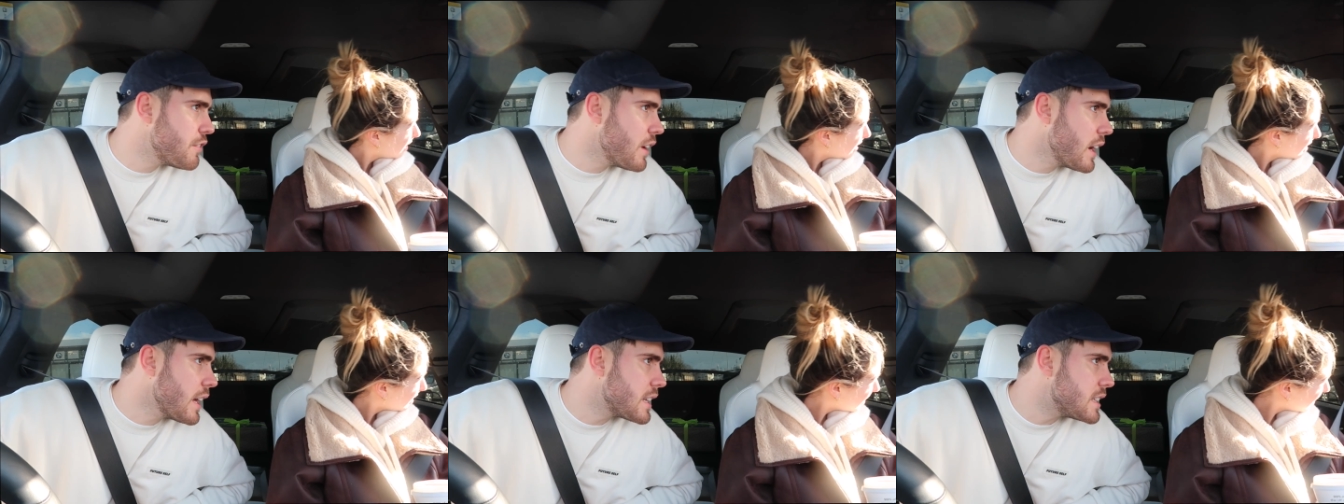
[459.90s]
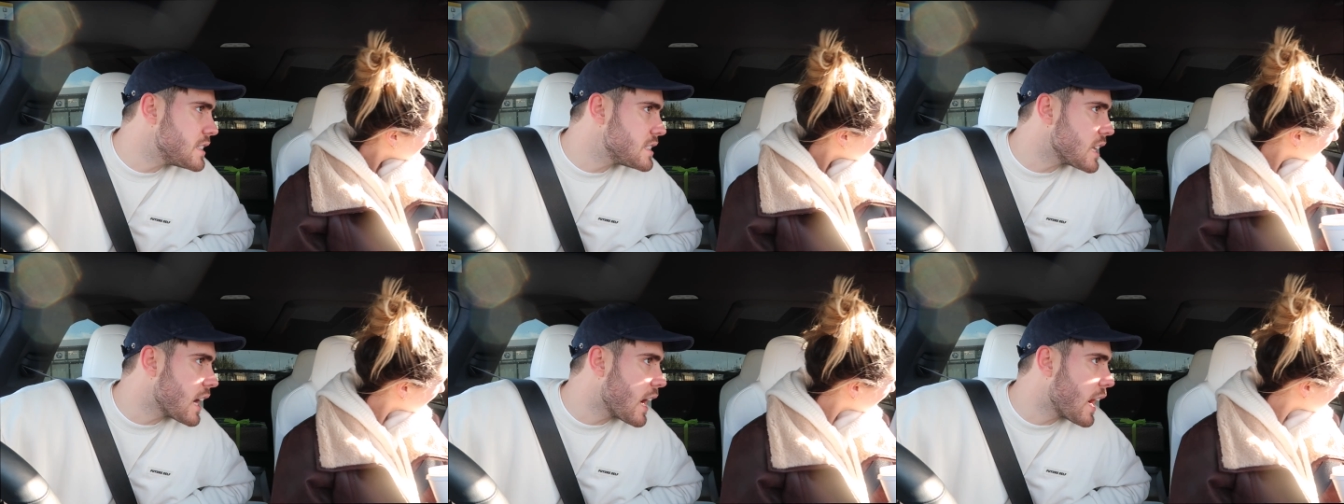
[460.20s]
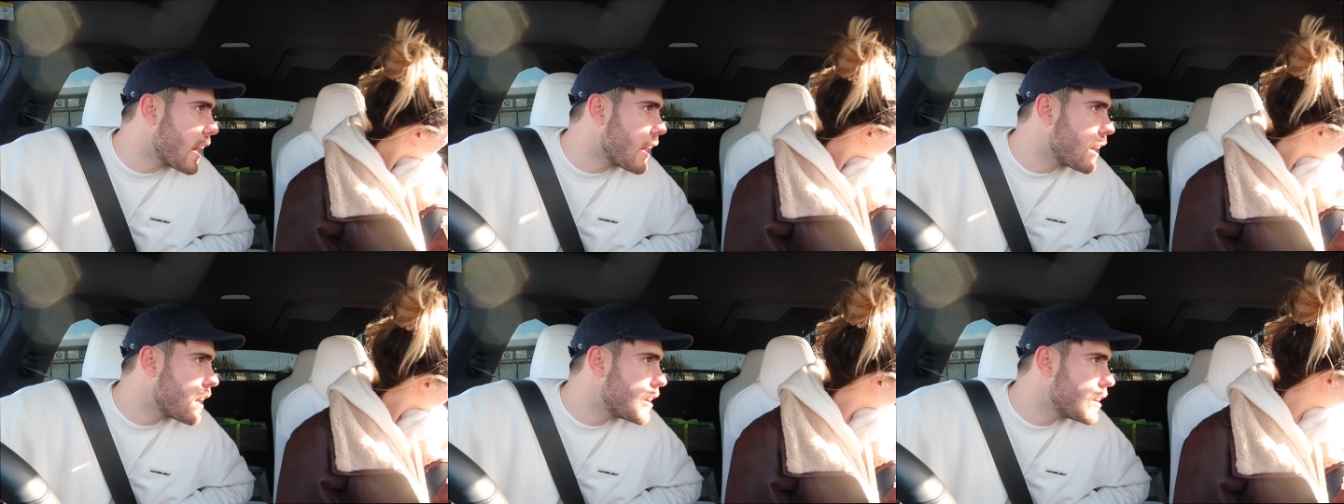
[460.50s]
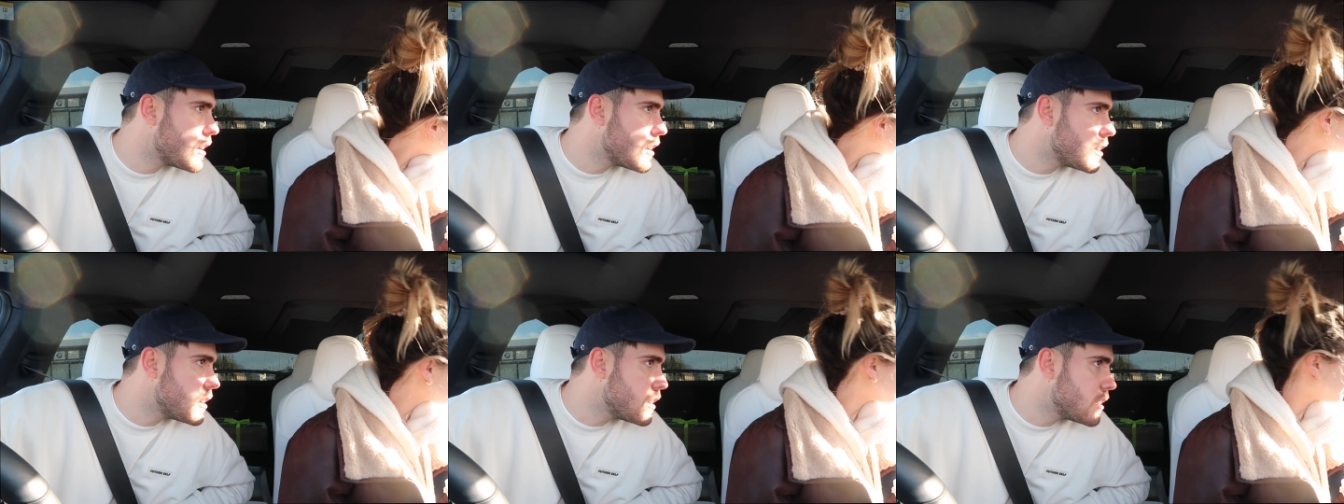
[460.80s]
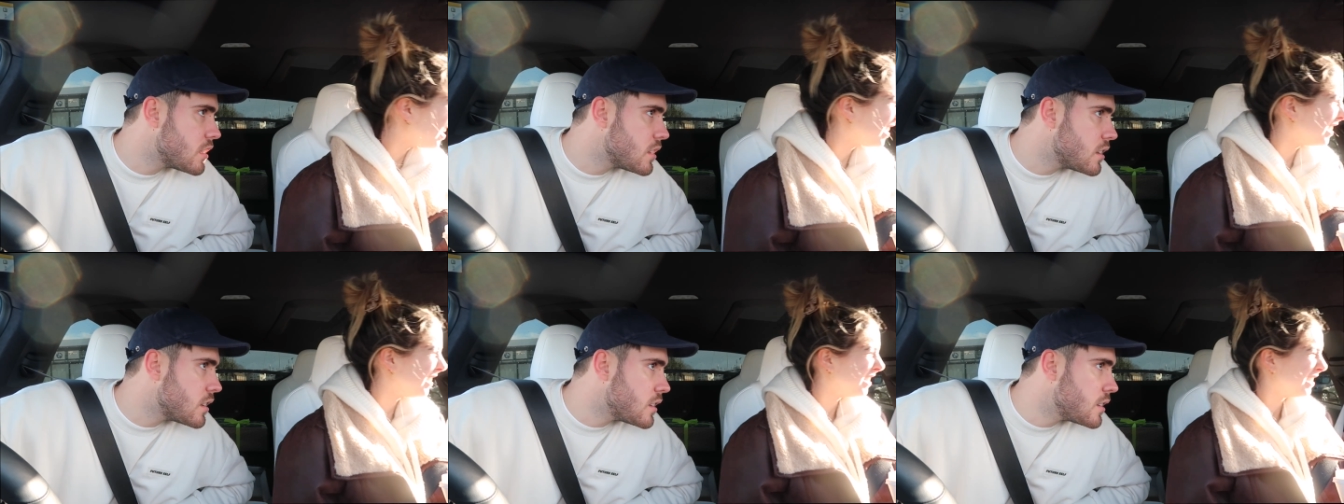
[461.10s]
of van is that? Which
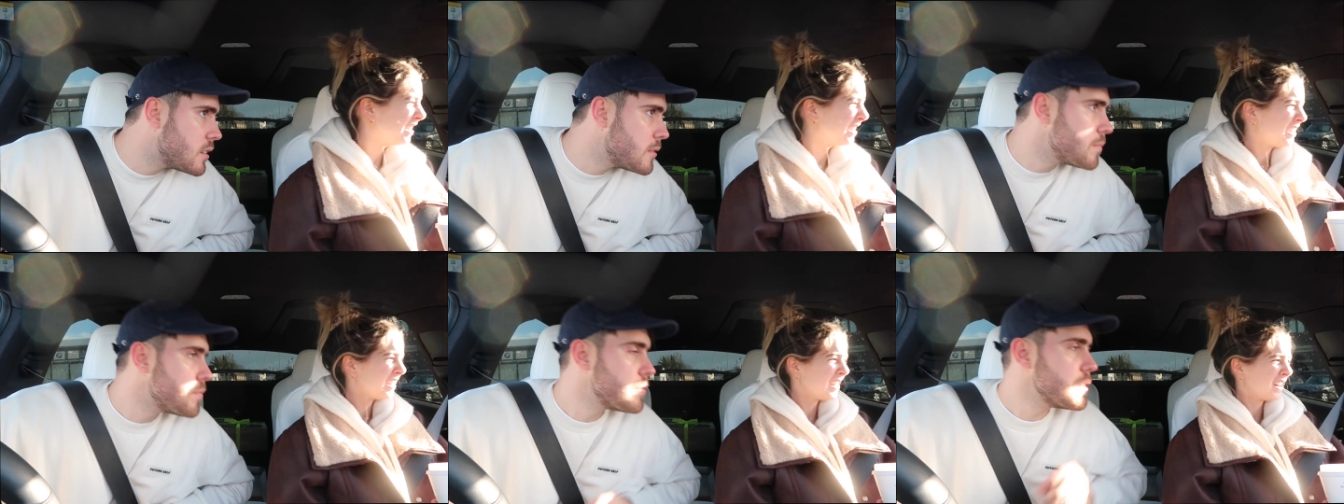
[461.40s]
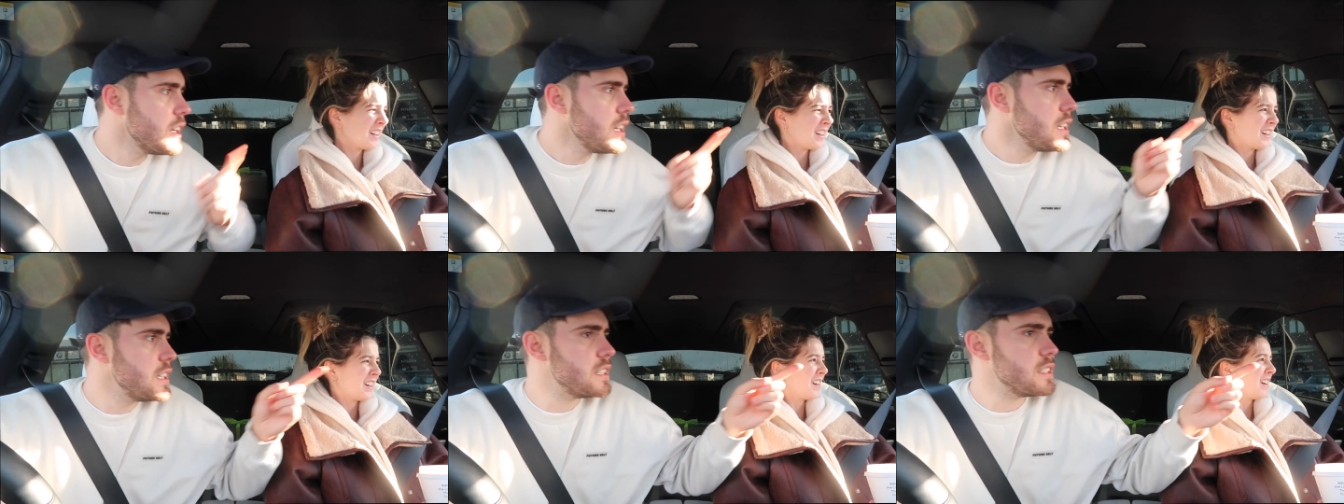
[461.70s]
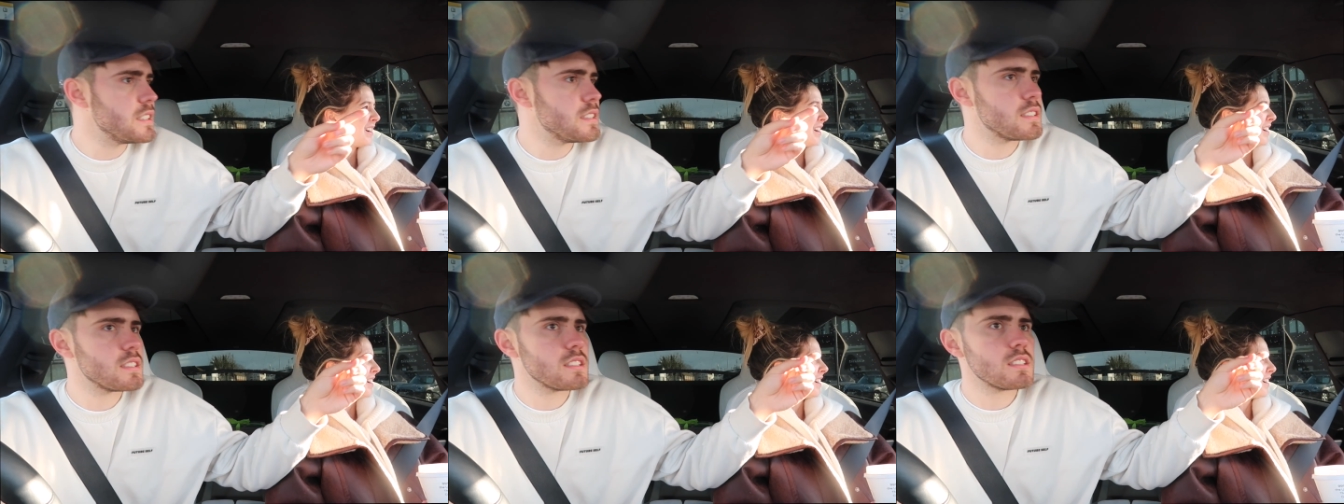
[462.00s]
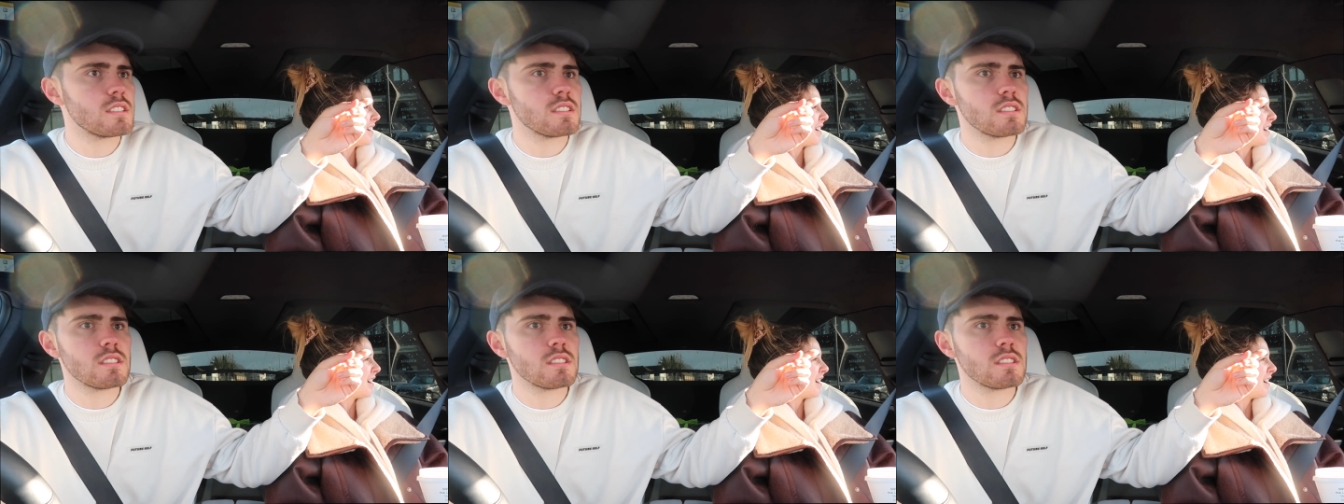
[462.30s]
one? These.